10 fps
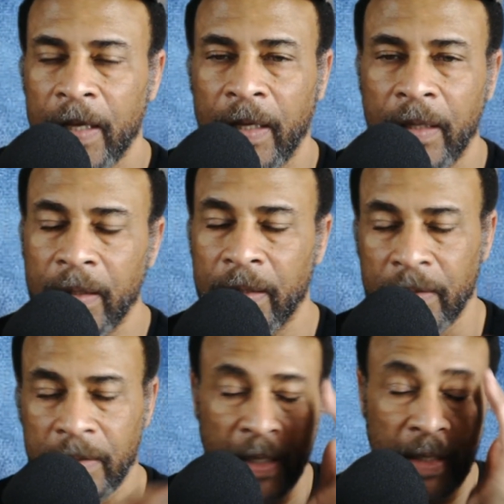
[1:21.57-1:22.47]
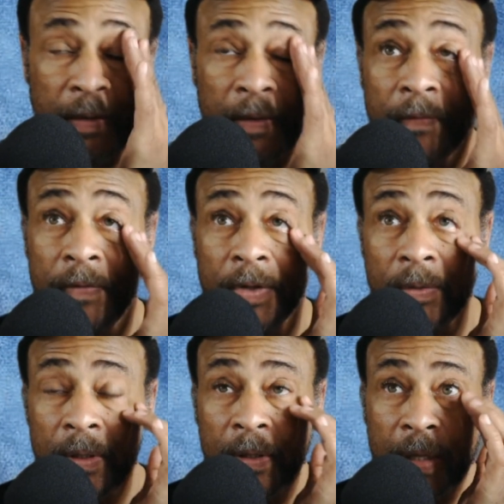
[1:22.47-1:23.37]
He is a
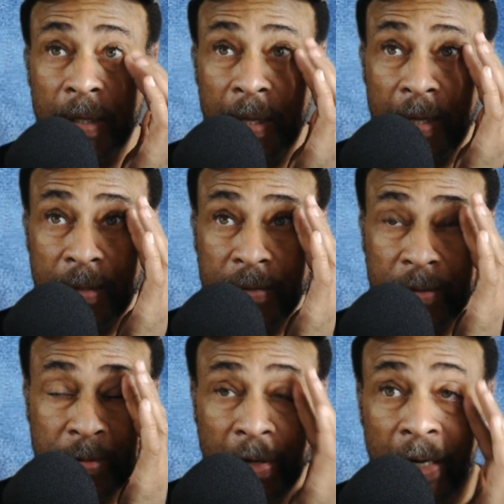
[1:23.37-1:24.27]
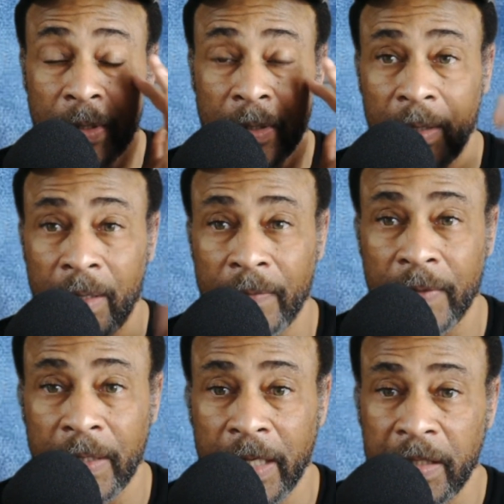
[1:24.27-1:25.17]
viewer and subscriber
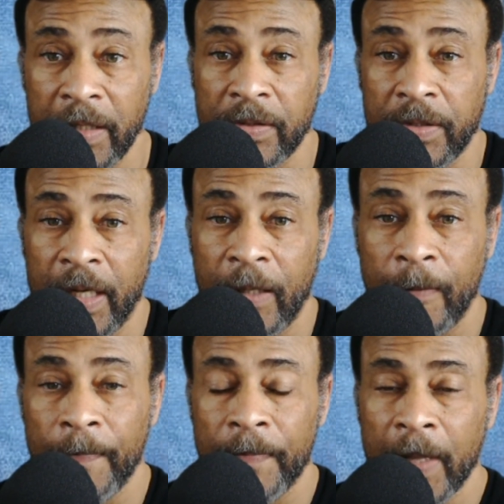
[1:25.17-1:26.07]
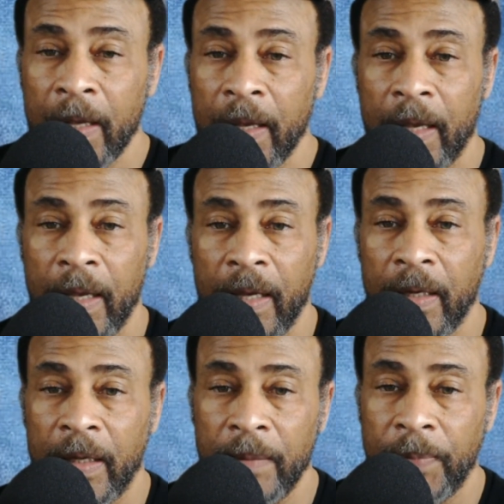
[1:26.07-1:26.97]
of the Gig Geezer channel,
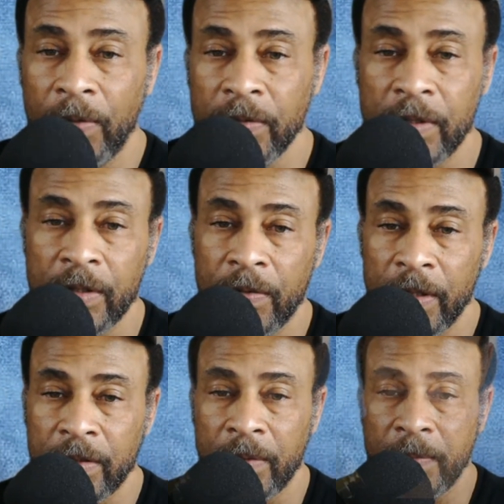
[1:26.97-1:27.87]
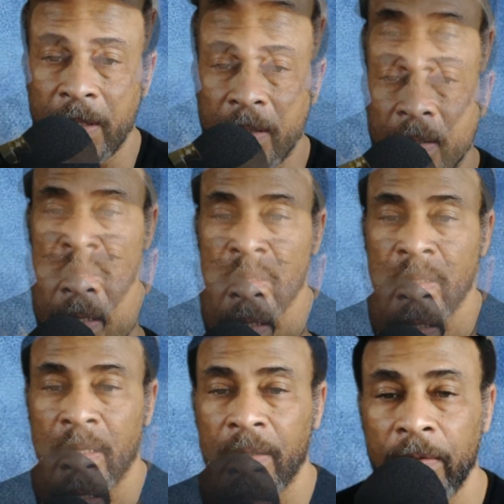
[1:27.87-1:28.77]
and he posed this question to me.
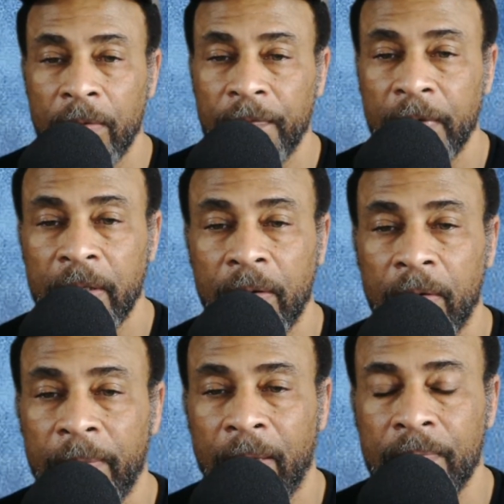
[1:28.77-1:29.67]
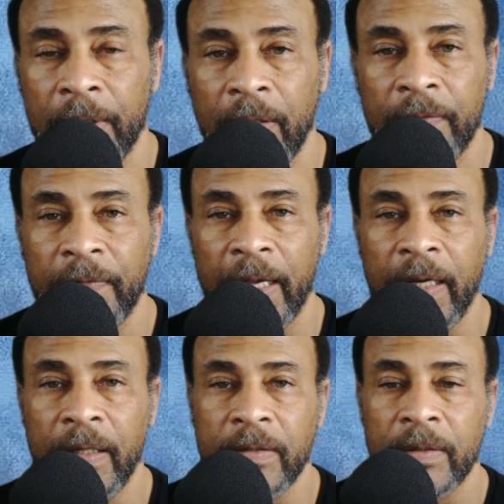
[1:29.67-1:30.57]
Can I do a video about bill of
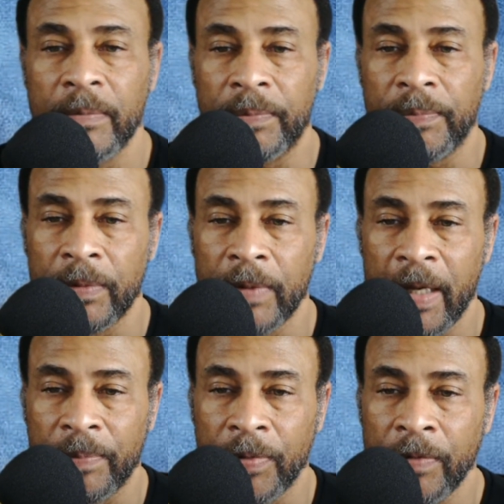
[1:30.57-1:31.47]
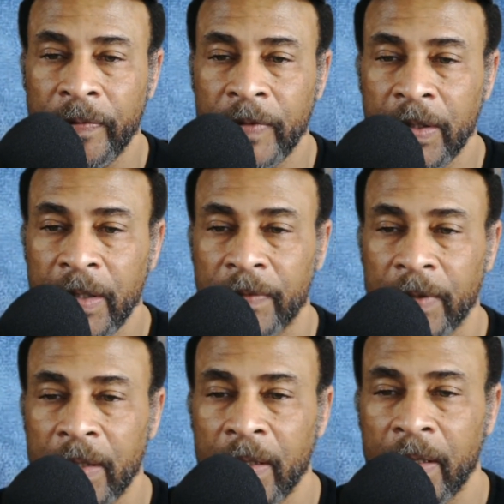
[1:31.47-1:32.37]
ladings and proof of
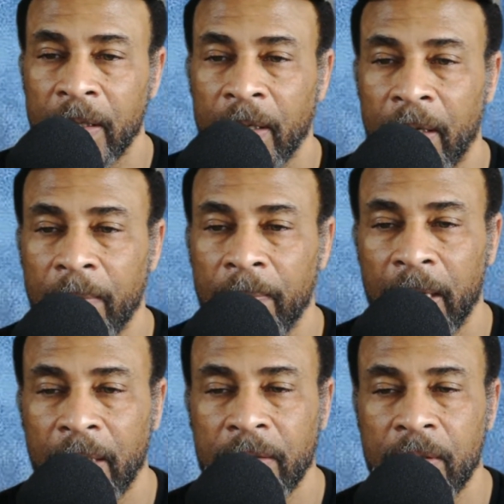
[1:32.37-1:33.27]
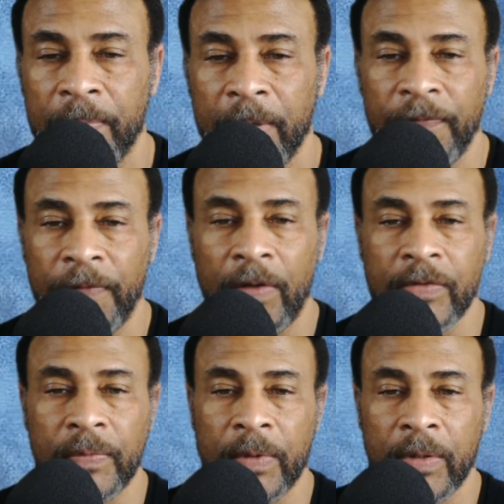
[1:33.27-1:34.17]
delivery and how to manage the
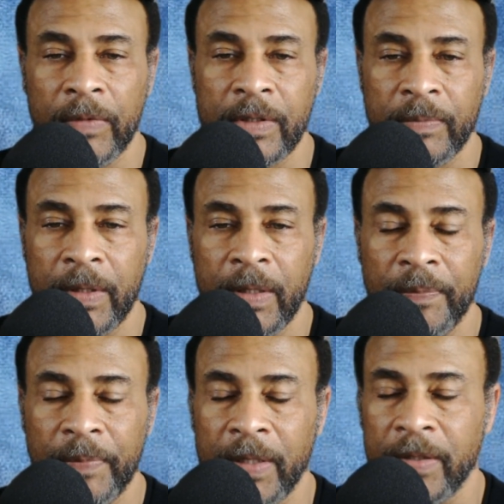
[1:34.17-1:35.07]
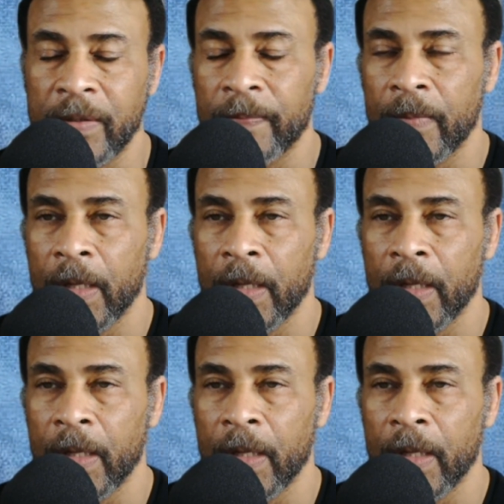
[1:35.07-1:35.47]
pitfalls of working with some companies?